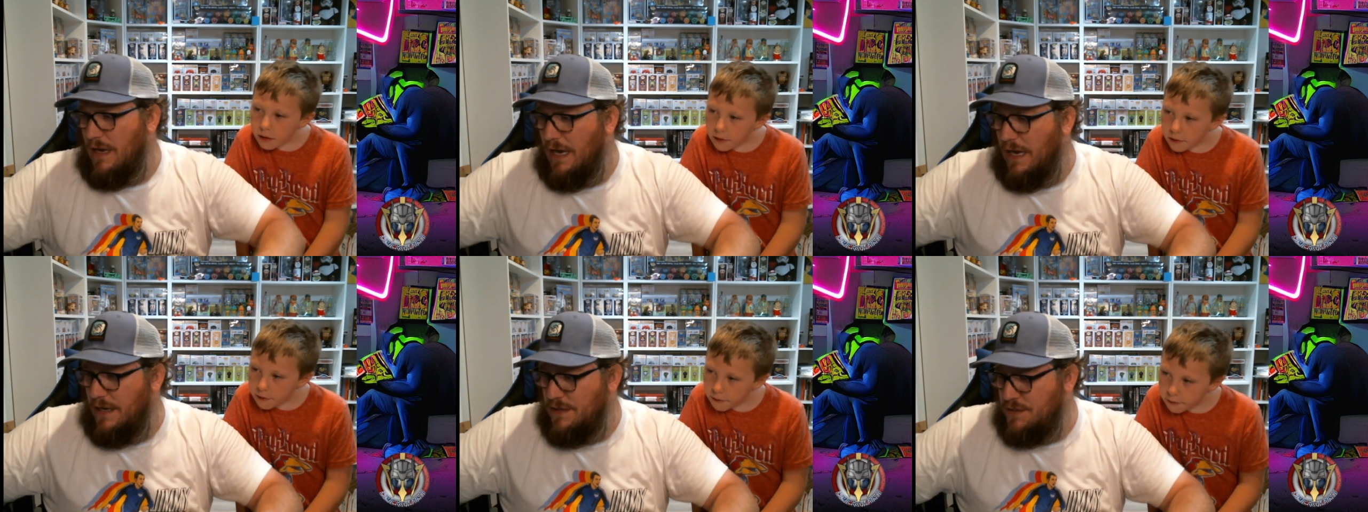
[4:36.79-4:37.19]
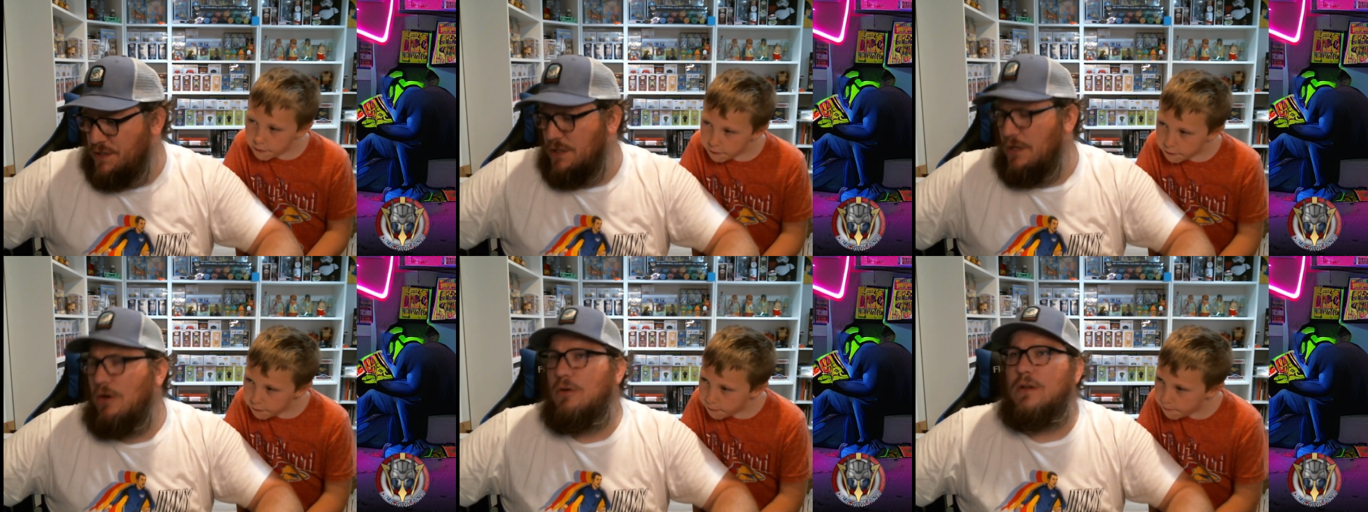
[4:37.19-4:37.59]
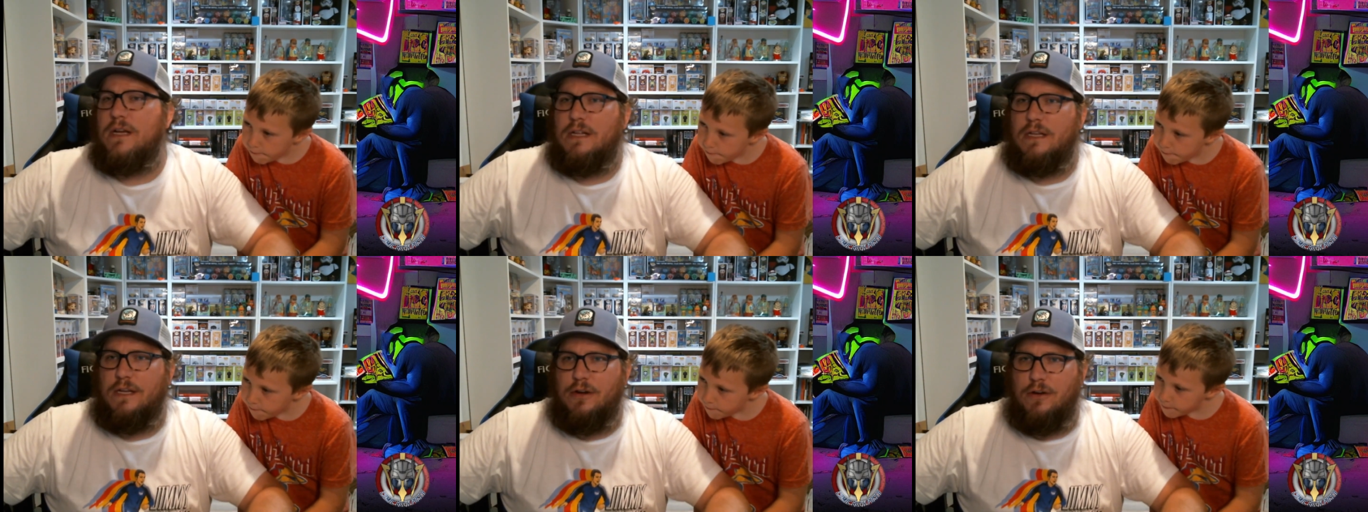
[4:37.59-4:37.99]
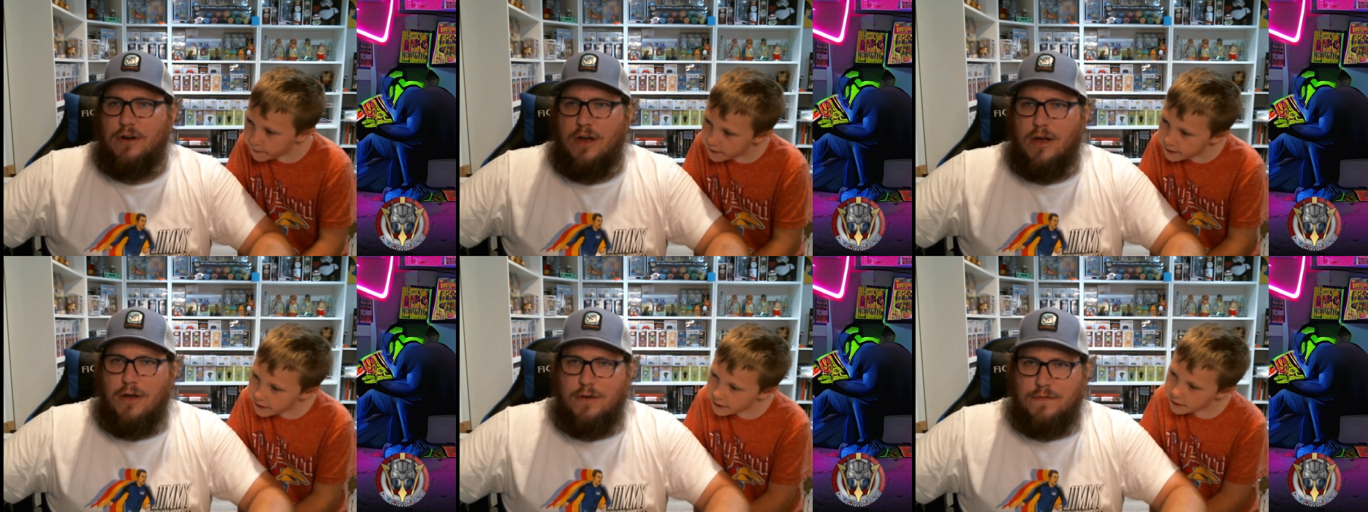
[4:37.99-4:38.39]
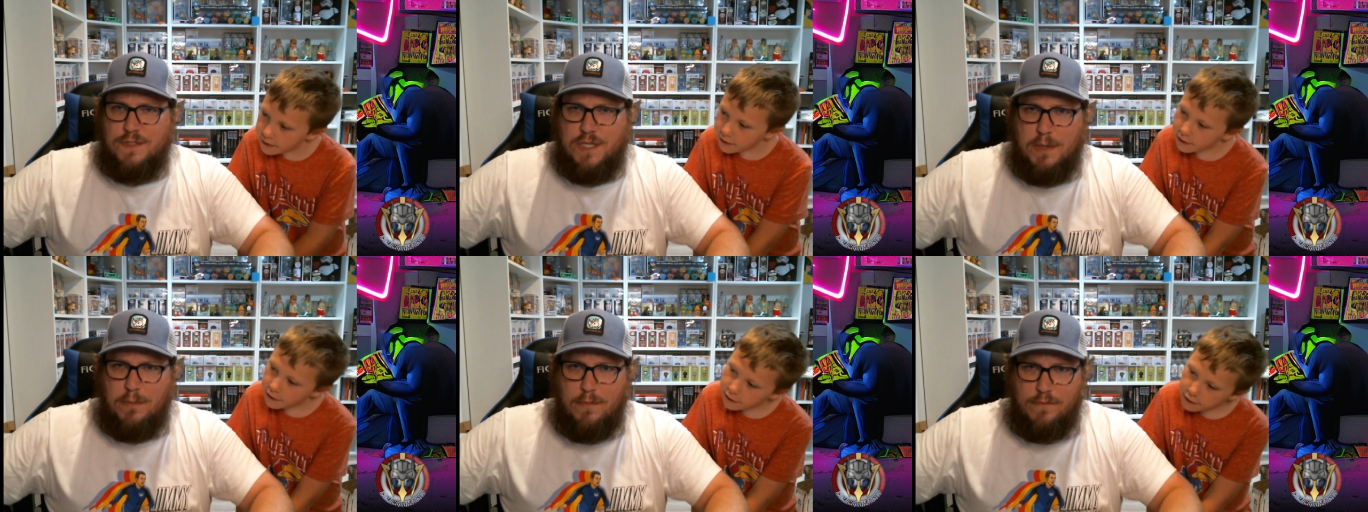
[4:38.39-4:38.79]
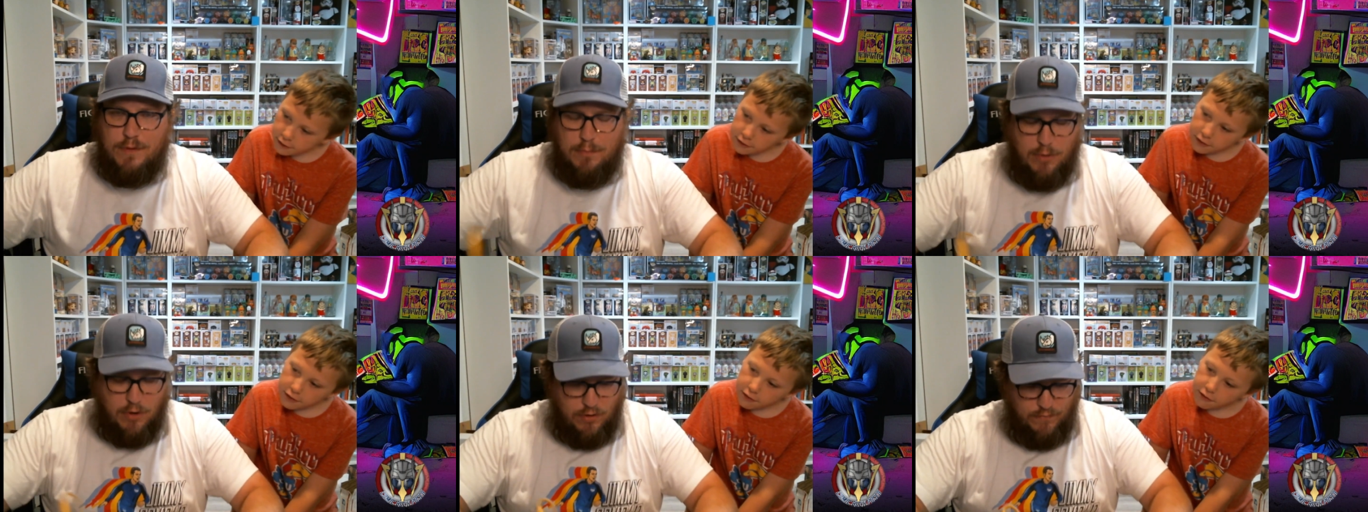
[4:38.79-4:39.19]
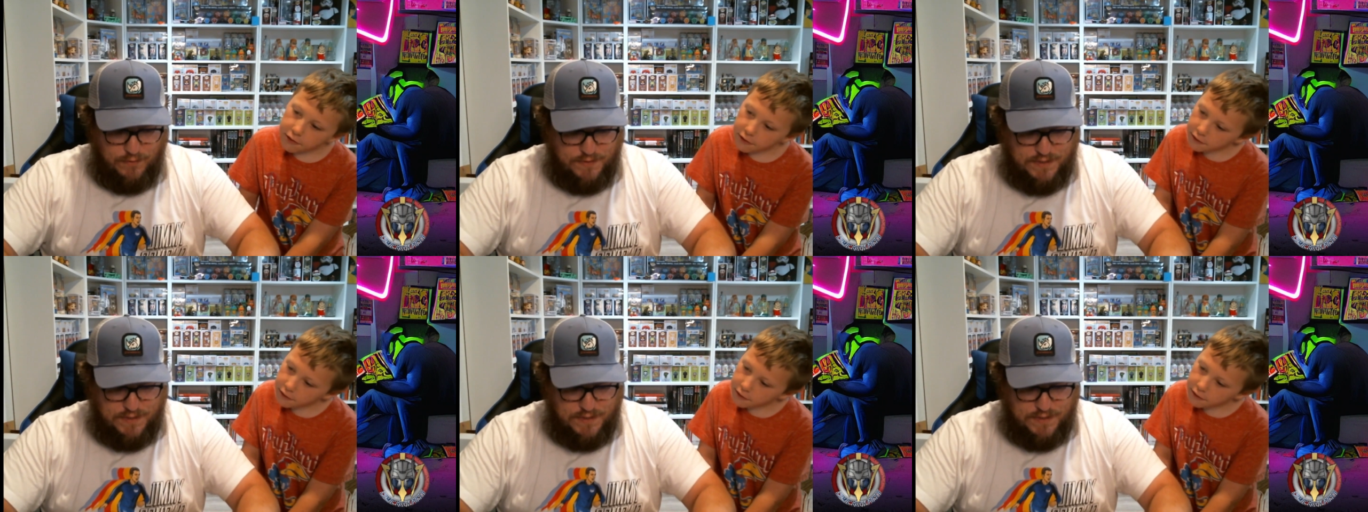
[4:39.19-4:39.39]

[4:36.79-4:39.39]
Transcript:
Speaker 1: uh, slowly clearing off some of the Marvel